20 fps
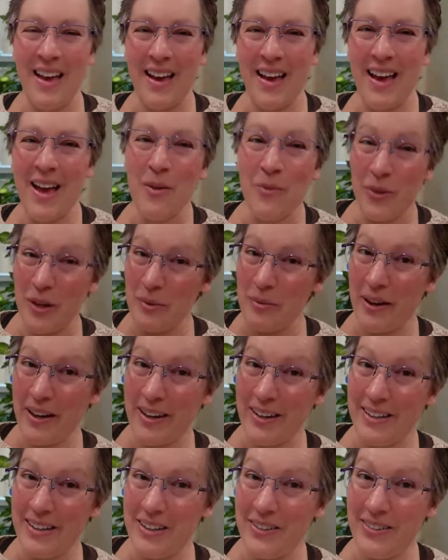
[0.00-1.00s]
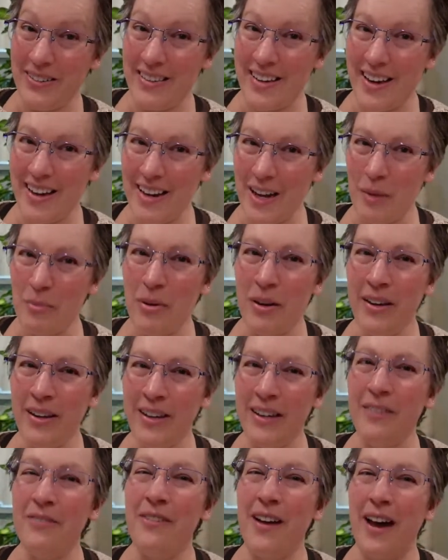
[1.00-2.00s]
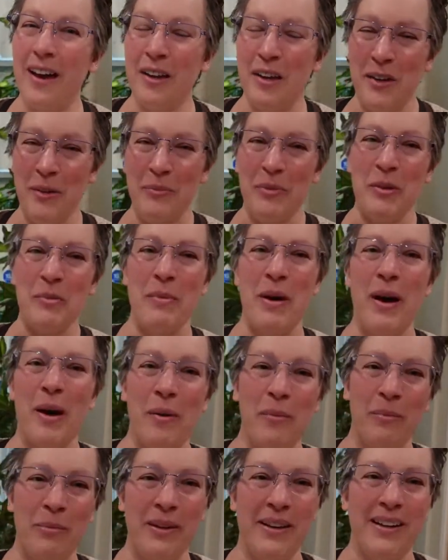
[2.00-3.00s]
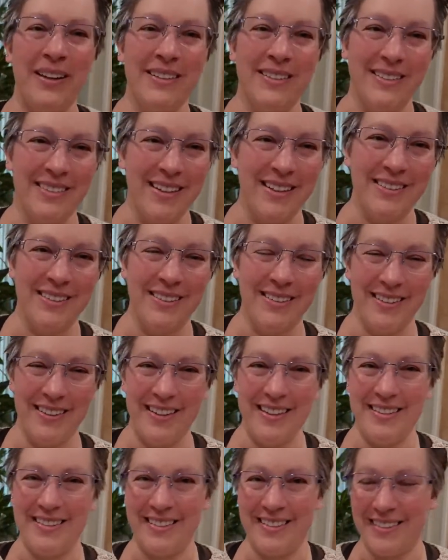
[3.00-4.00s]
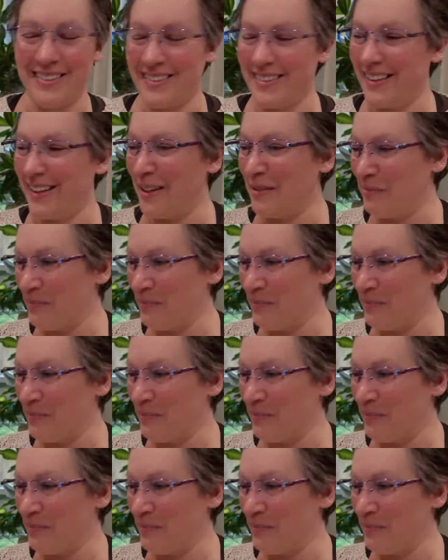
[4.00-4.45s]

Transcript: And what am I going to do with that? I'm probably going to vacuum them up because that's the easiest thing.